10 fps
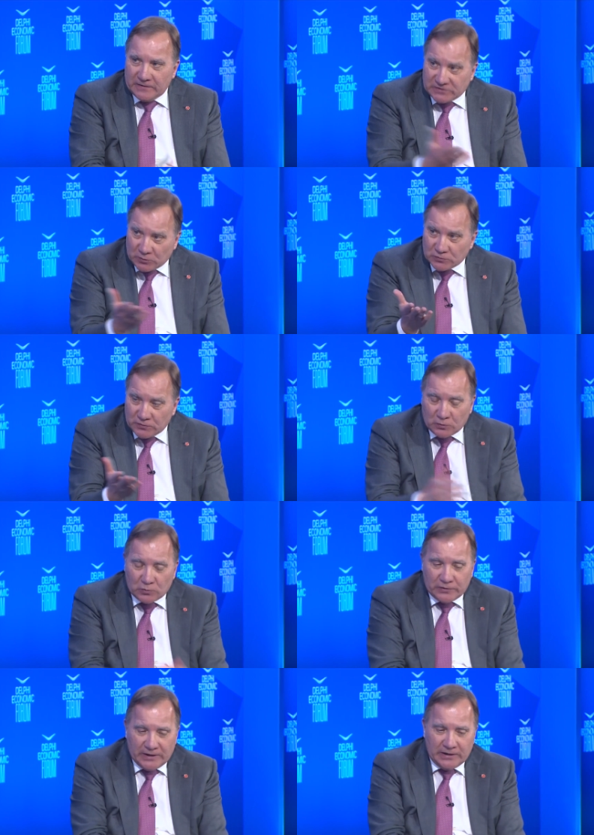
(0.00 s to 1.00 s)

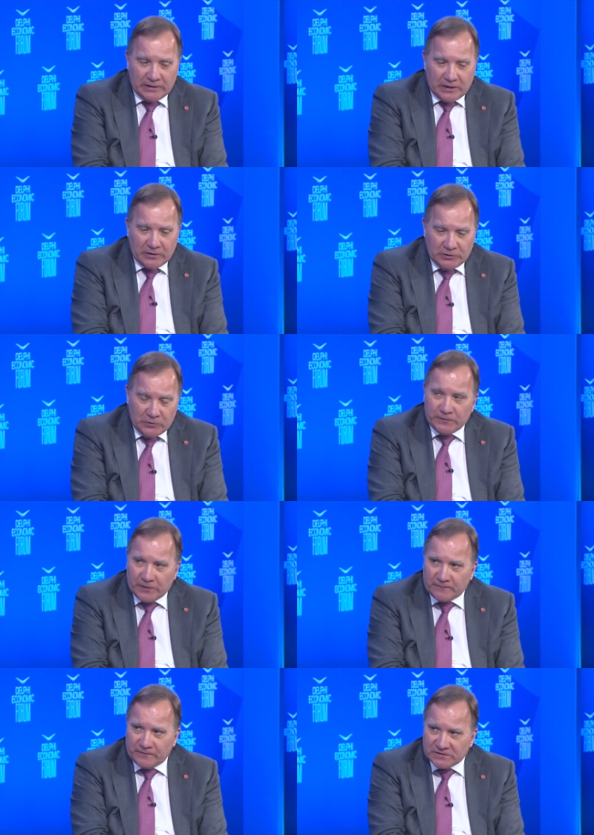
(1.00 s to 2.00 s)
already now a youth
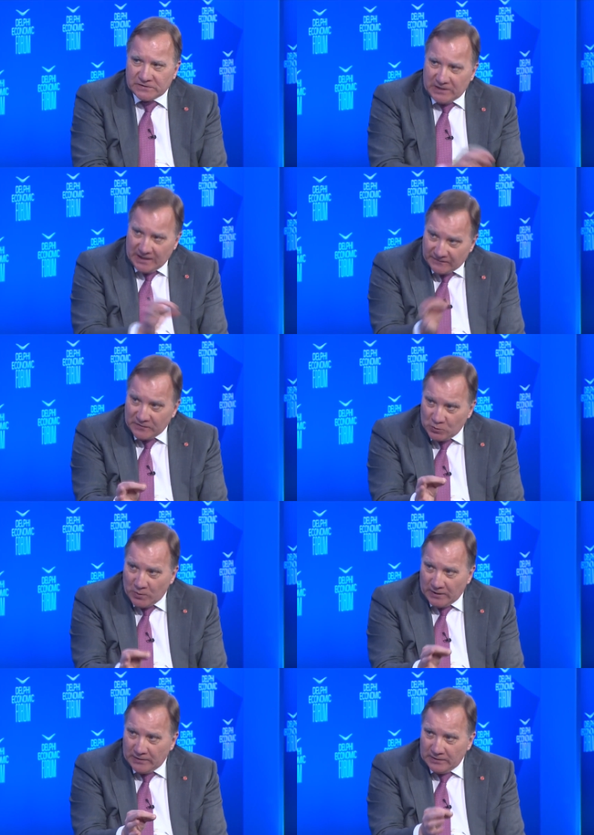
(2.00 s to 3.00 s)
office in the
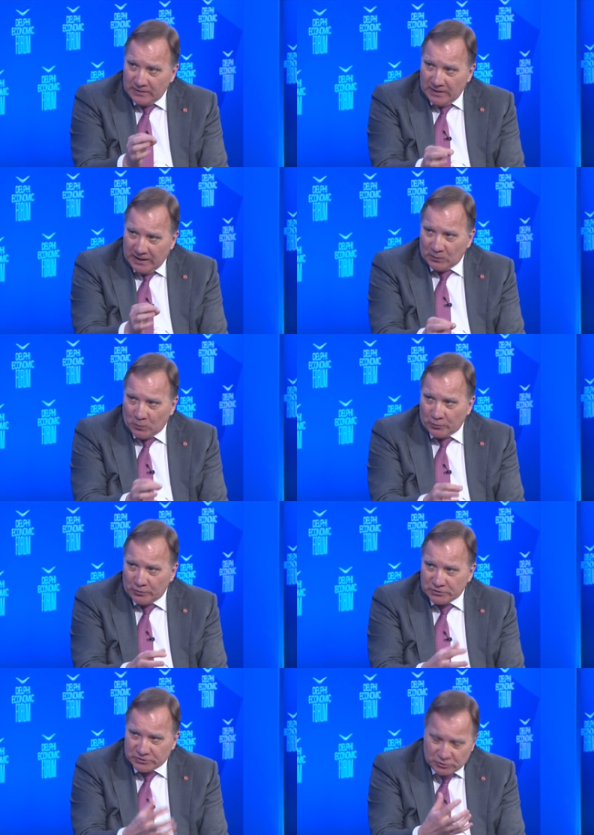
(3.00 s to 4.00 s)
UN
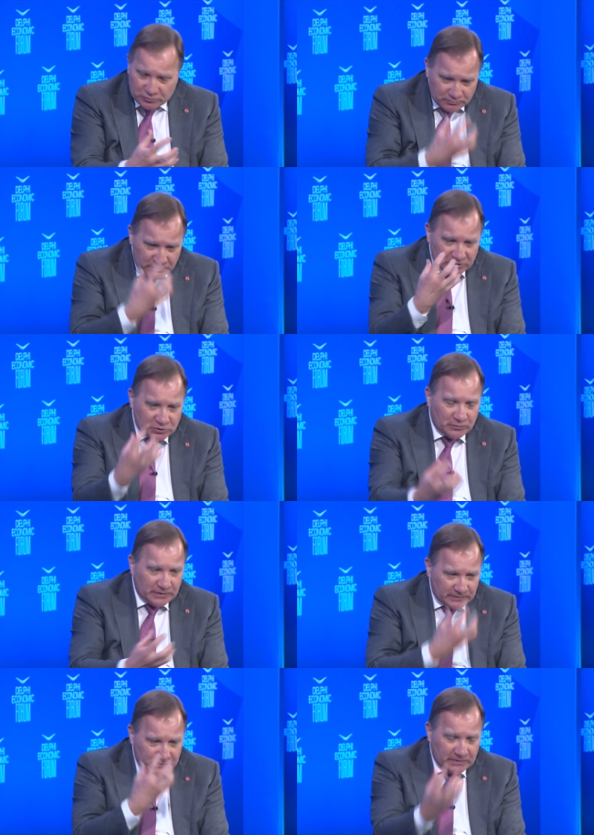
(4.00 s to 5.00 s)
headquarters to make sure
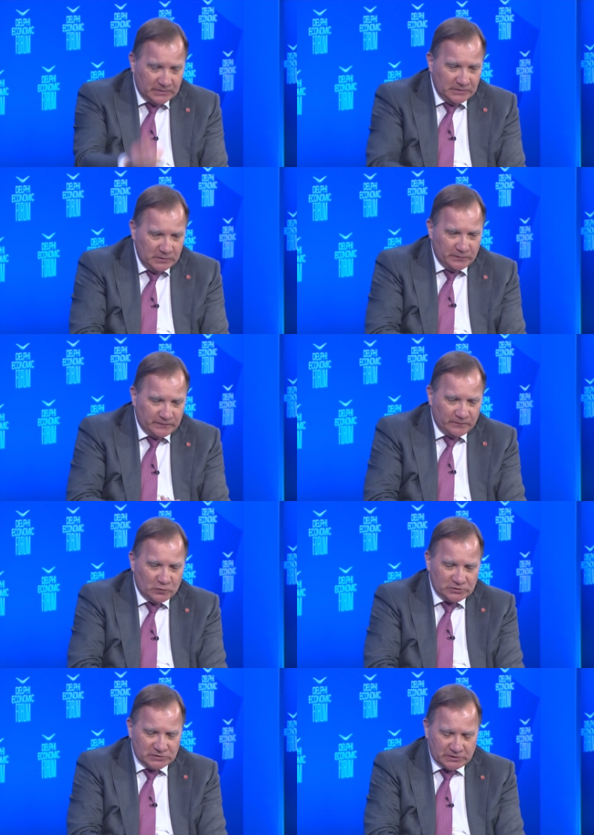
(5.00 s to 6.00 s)
that the youth
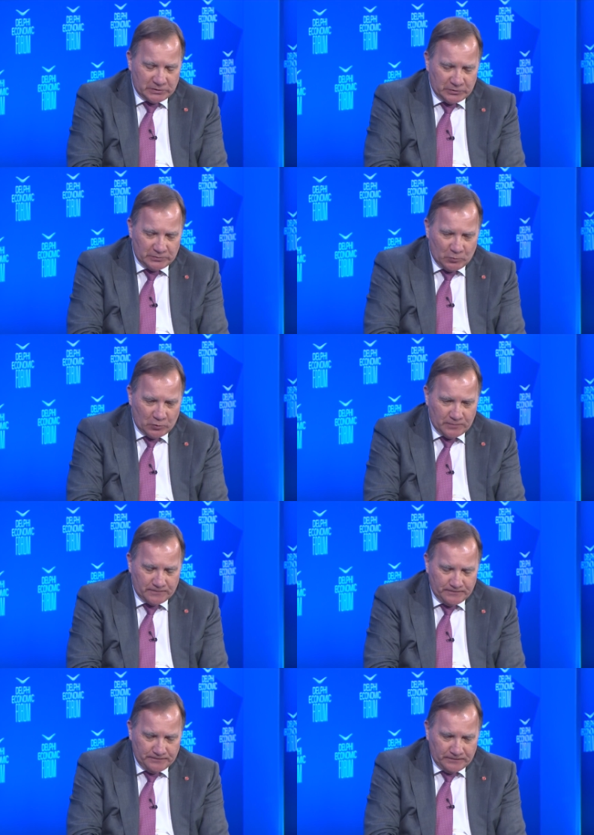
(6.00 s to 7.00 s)
voices are heard more.
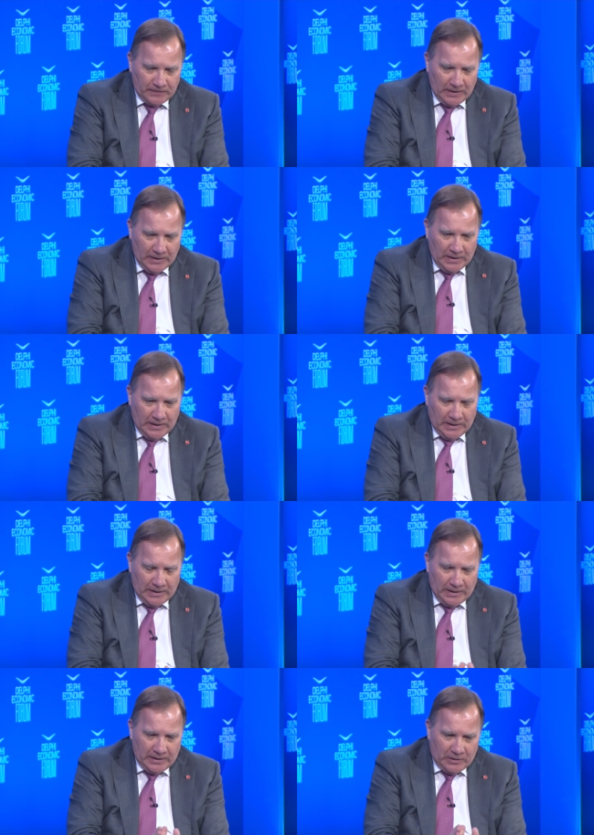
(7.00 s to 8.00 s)

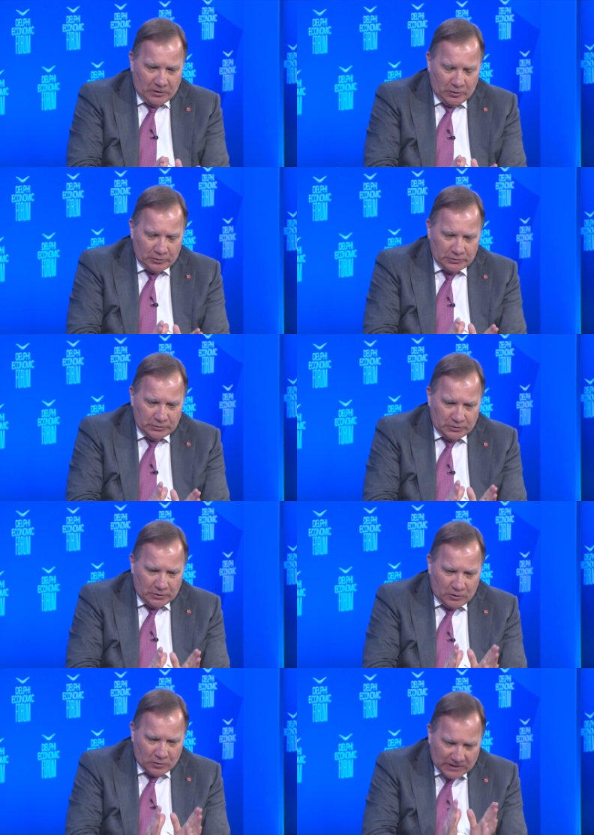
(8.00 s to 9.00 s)

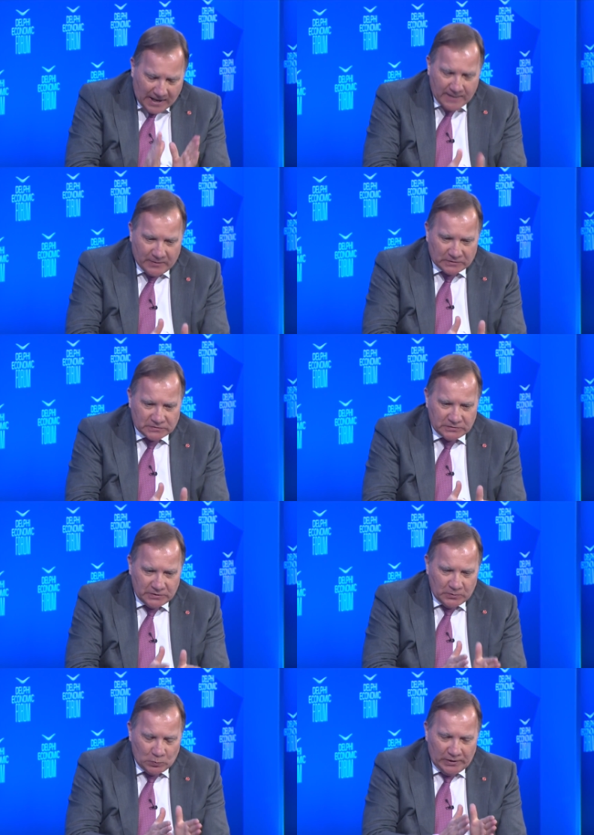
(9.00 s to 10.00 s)
On climate,
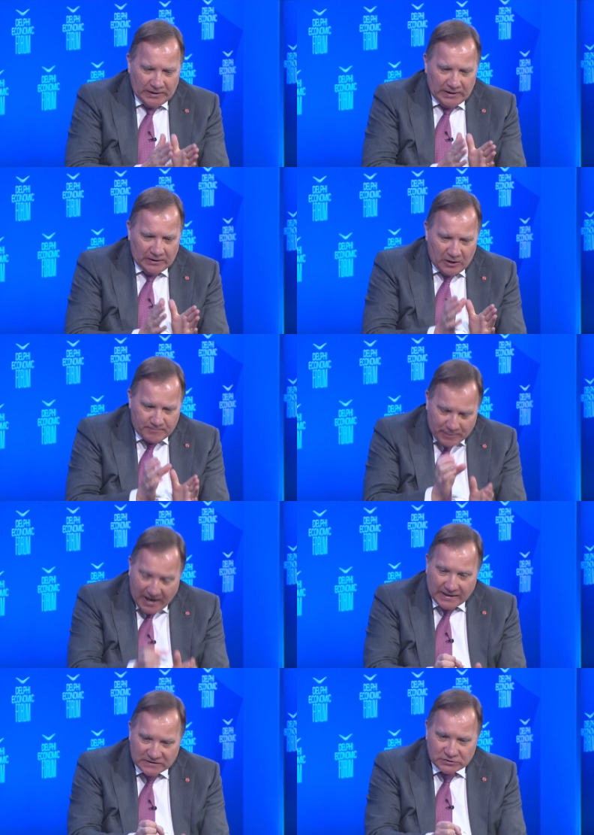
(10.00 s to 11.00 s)
we need a
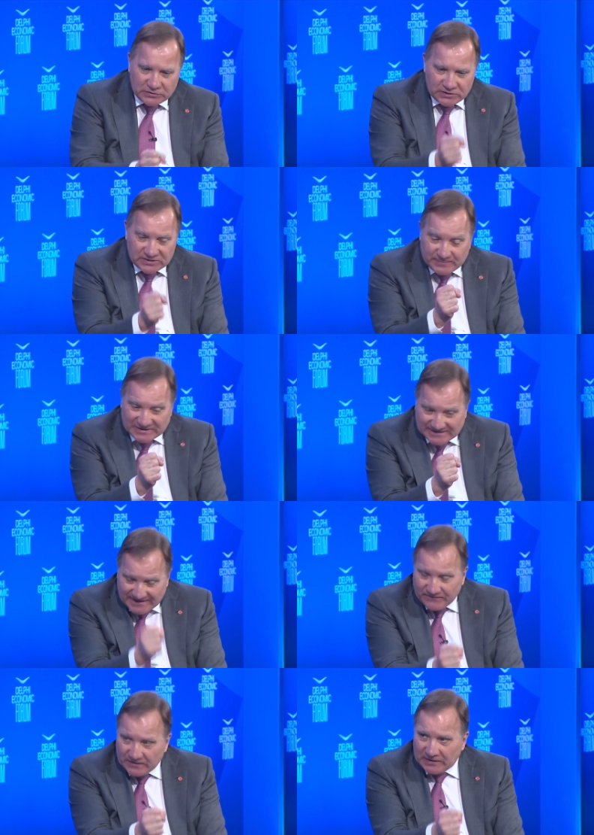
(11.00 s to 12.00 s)
pact
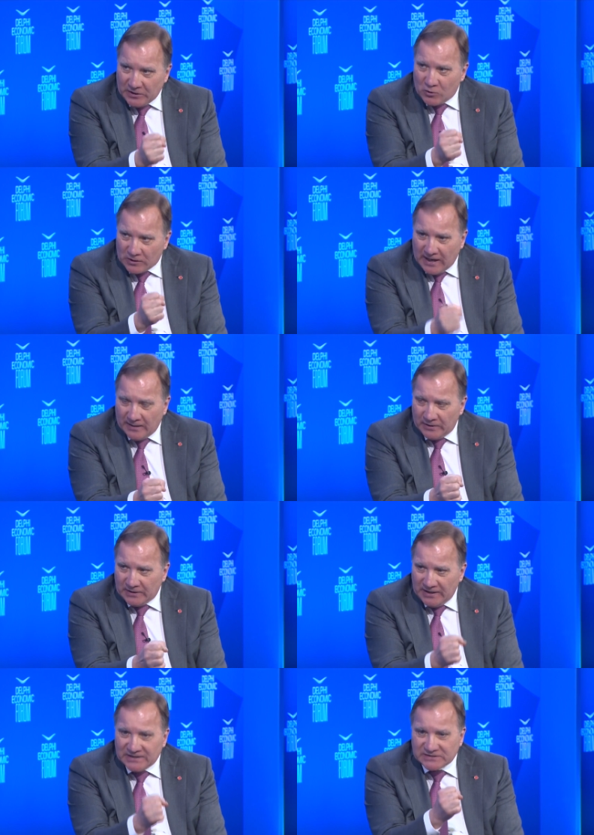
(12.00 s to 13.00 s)
specifically on climate.
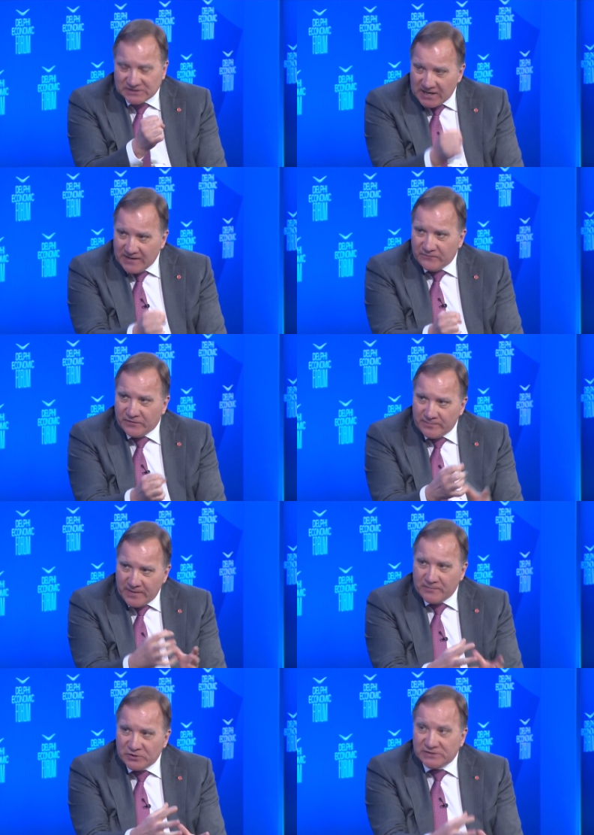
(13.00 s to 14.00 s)
It's time for the
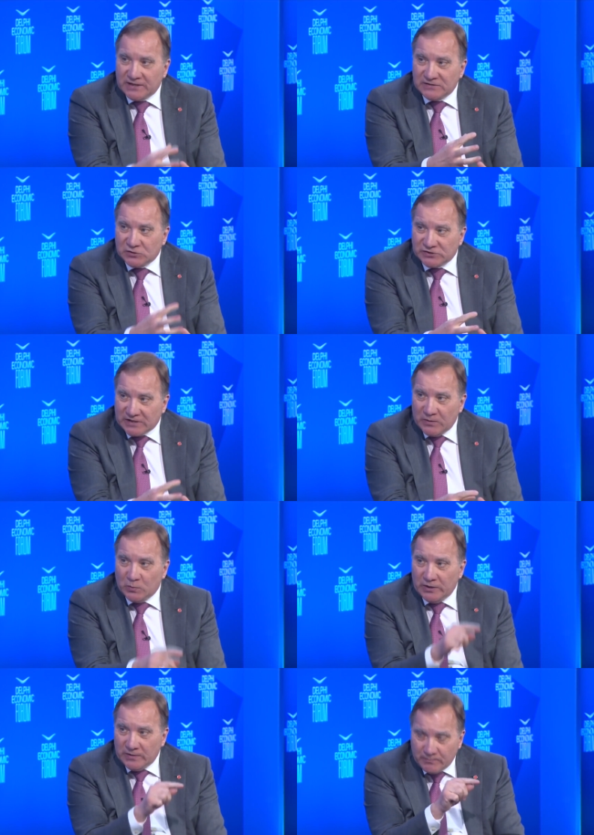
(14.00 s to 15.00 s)
member states to say
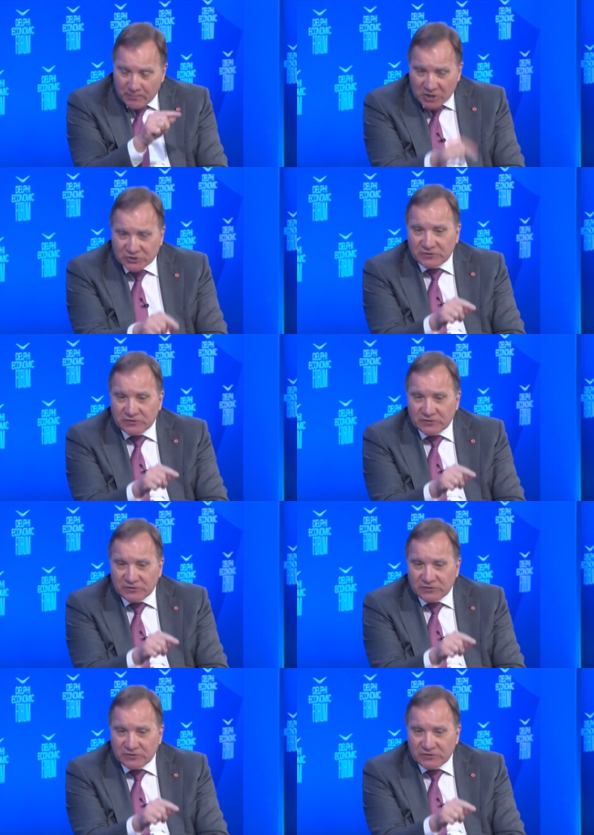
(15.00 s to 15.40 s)
we must